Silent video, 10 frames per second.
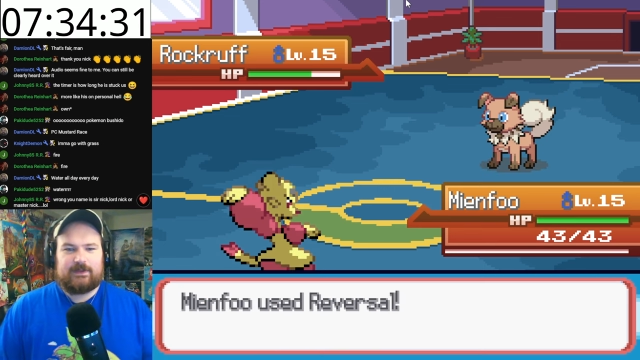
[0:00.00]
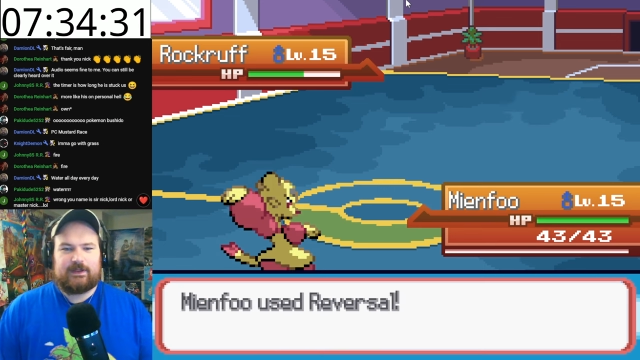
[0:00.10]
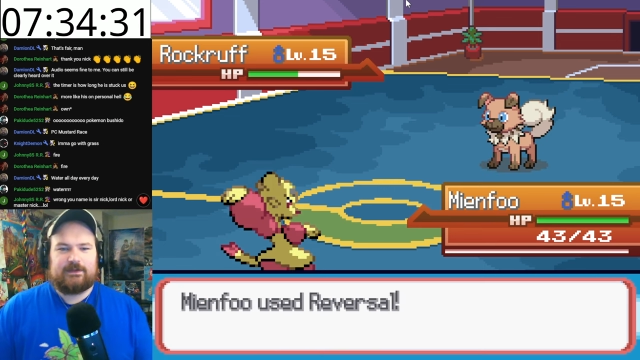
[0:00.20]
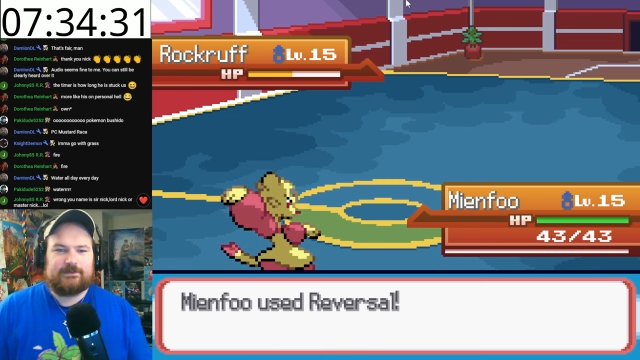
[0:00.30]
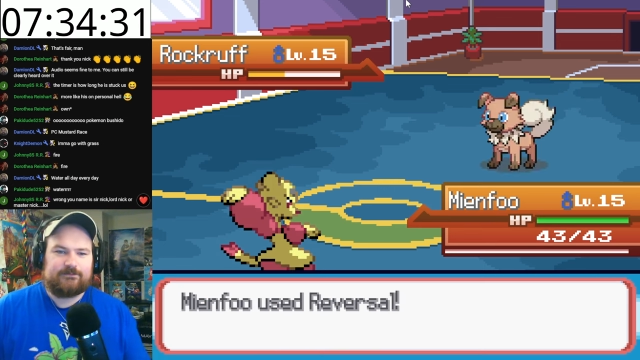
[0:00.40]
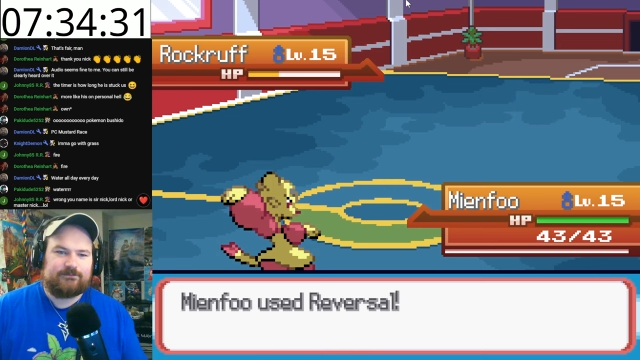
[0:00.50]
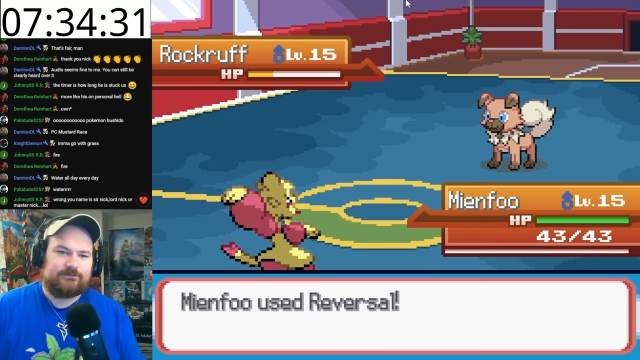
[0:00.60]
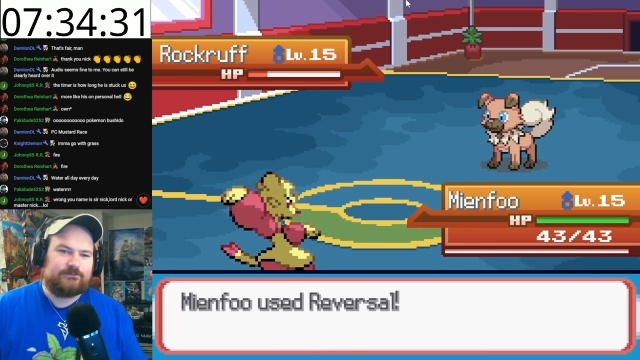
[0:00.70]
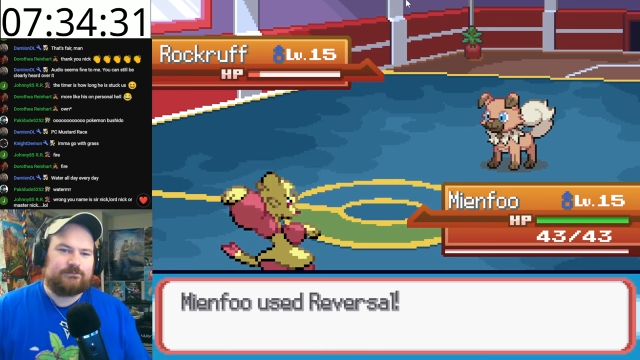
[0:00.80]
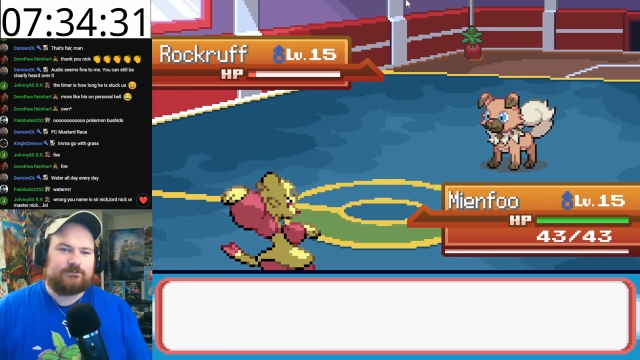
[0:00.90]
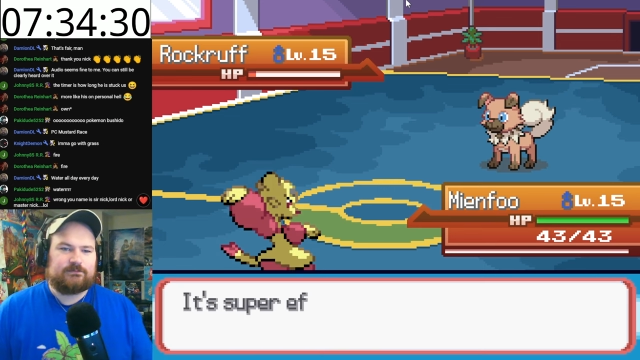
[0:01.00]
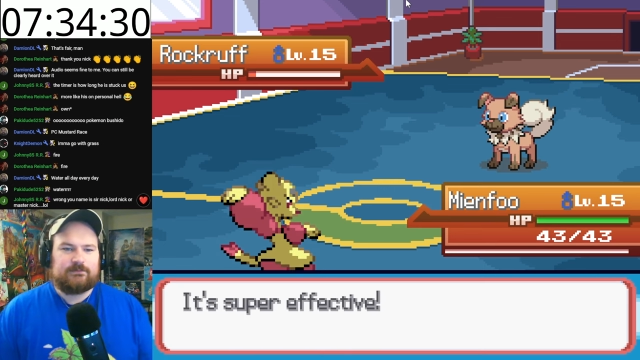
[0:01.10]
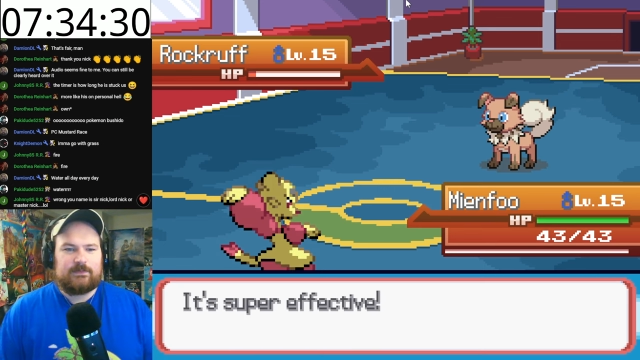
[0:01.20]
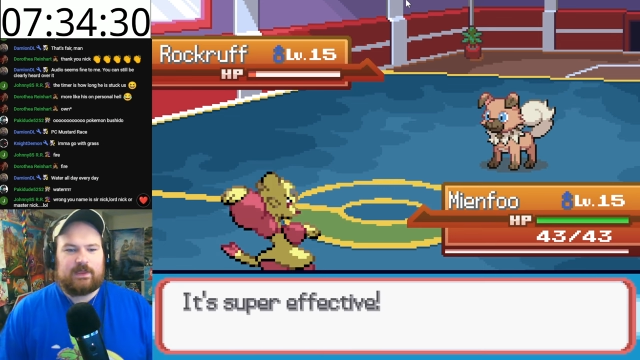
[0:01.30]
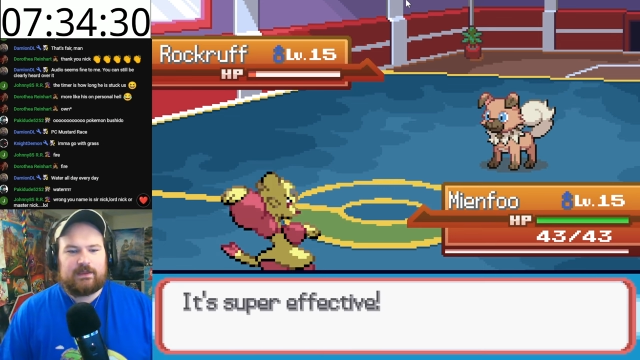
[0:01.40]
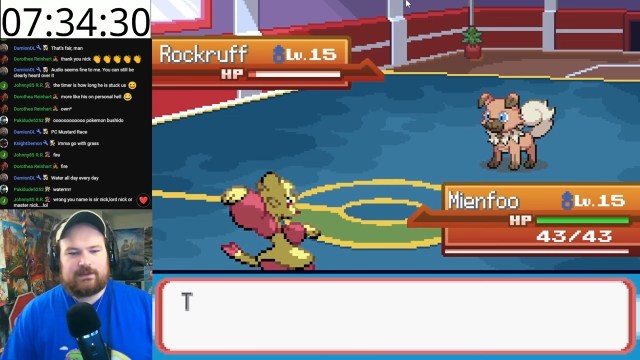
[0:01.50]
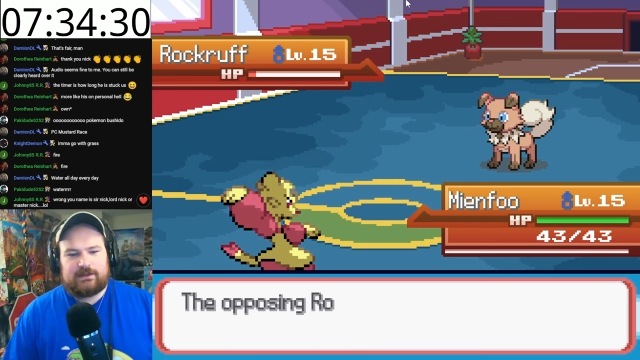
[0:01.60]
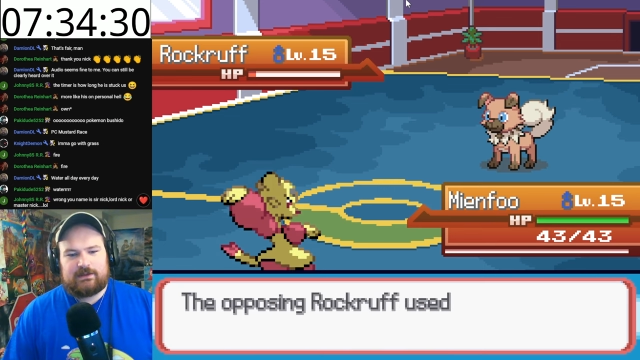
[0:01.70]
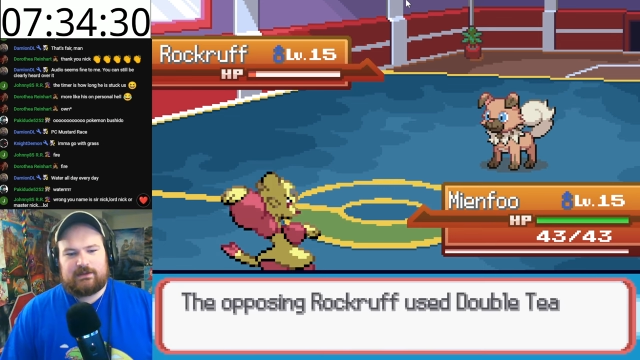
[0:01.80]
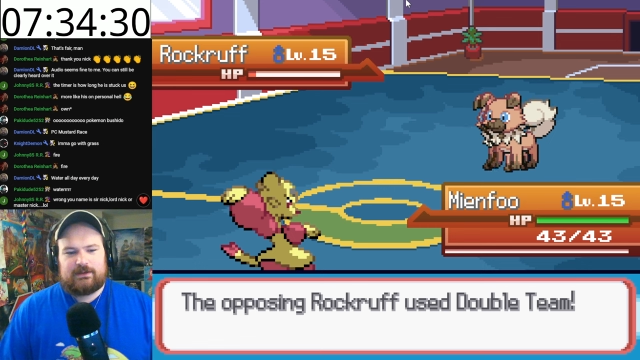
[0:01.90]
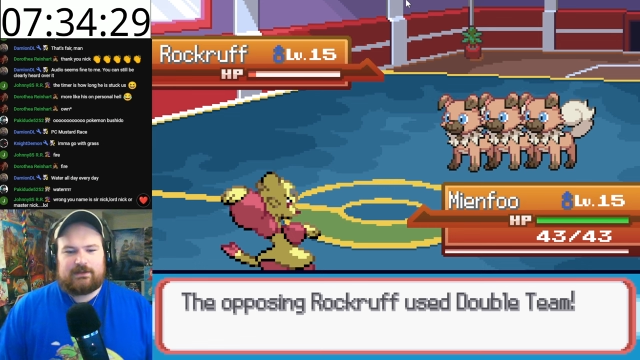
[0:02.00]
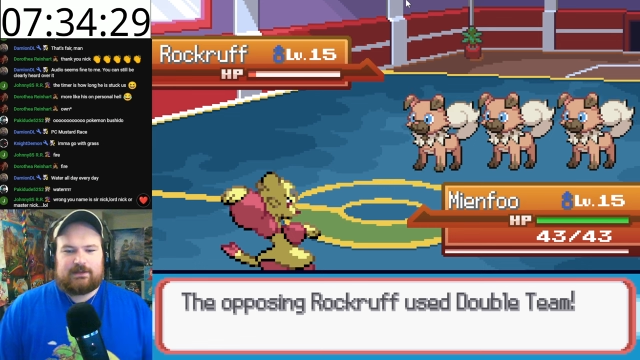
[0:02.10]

No one is speaking in this clip.